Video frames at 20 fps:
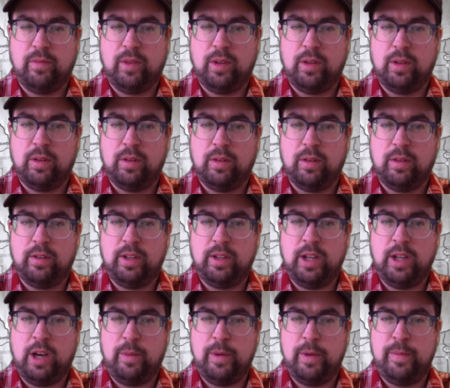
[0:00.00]
See
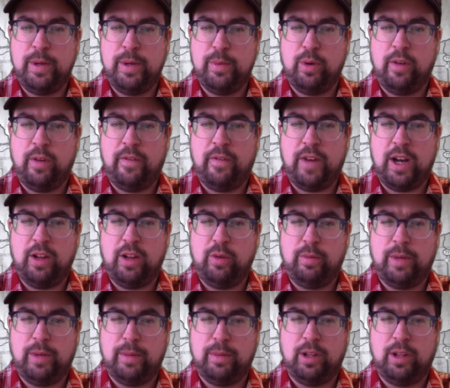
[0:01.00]
how many people are following
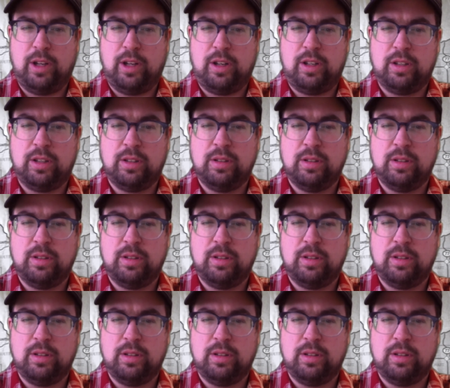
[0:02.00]
the blog.